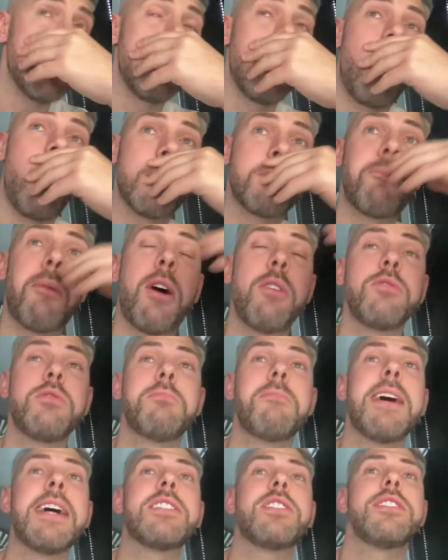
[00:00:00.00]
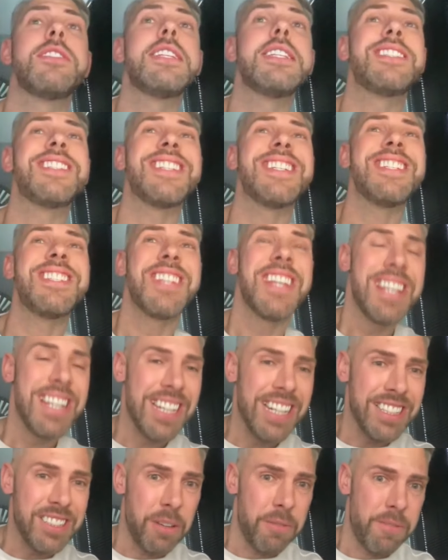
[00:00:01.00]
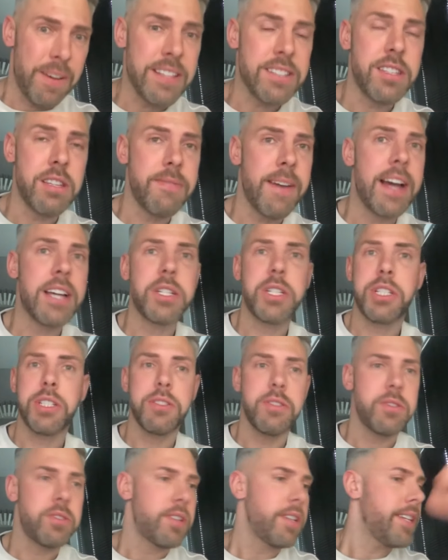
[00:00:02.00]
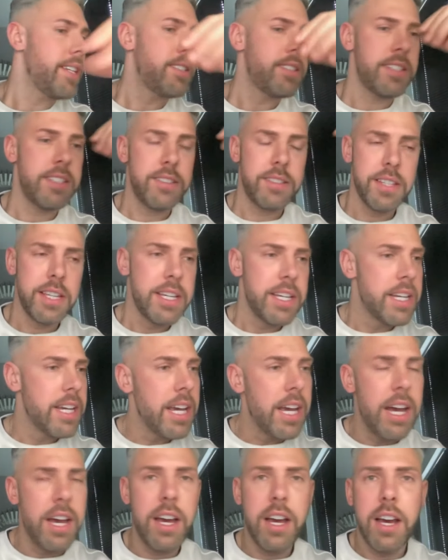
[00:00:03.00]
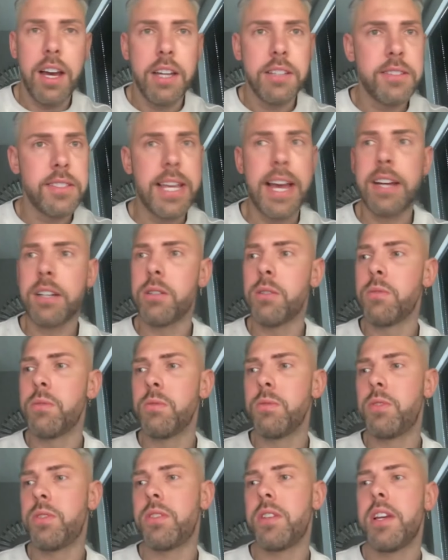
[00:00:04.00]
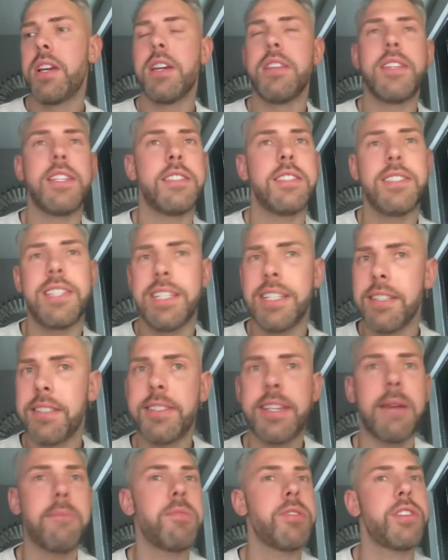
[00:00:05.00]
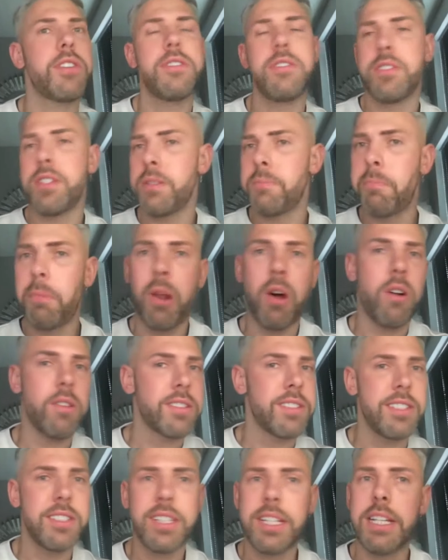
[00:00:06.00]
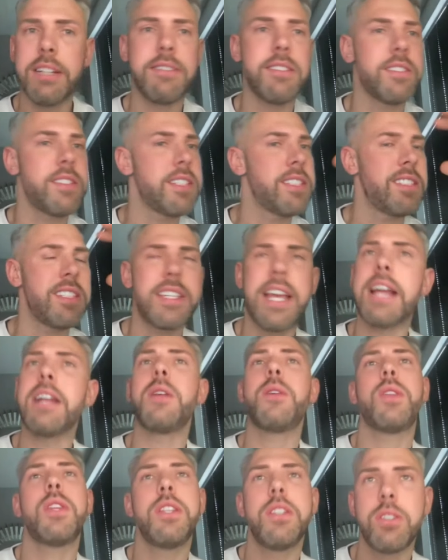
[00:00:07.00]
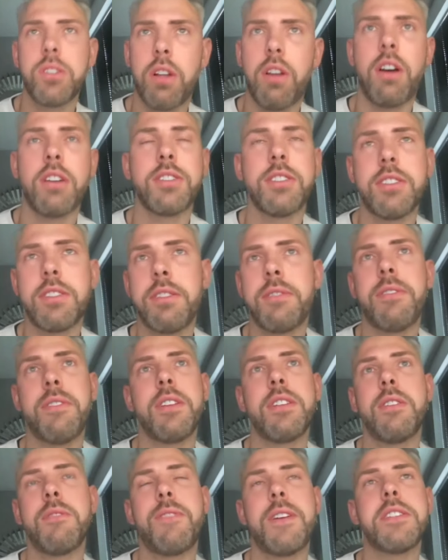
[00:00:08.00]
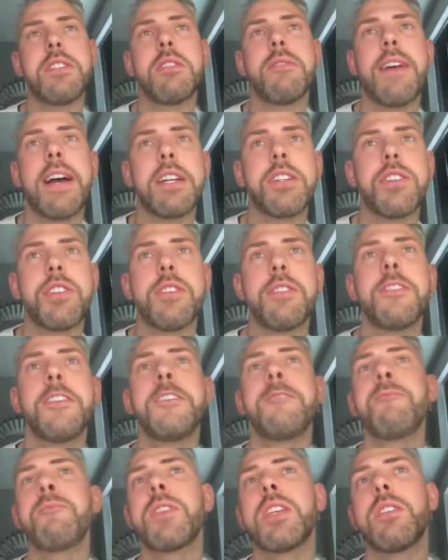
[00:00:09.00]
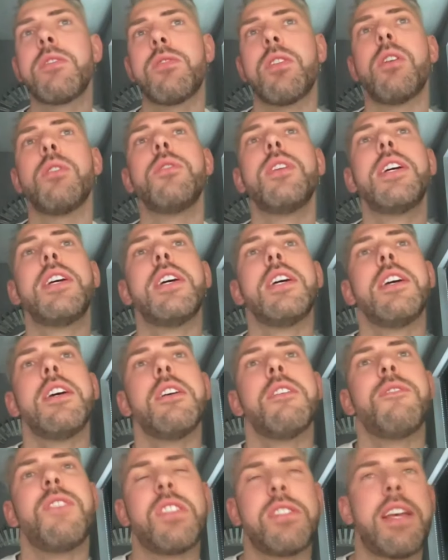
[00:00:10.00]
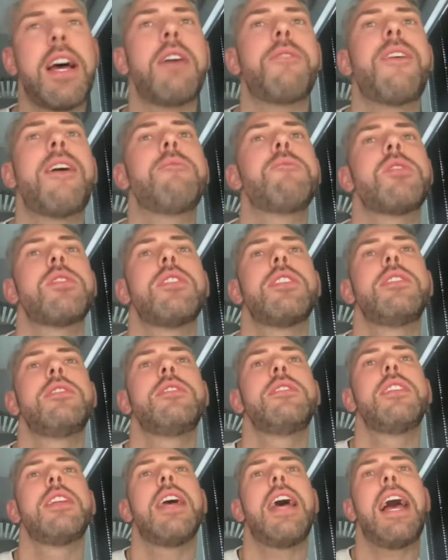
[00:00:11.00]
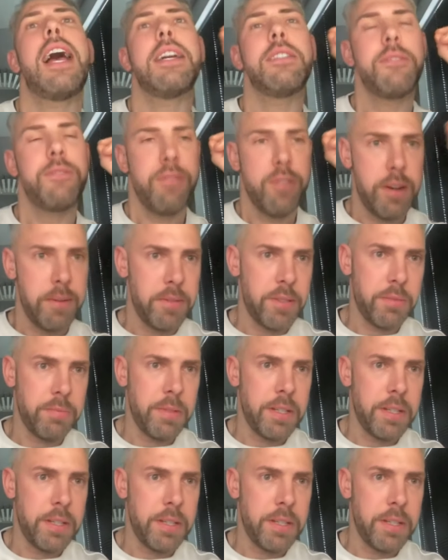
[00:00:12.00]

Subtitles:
in the last post-match, and this is defensive action. So this is tackles, this is interceptions, it's blocks, it's clearances, it's anything that's classed as a defensive action. So for Southampton and for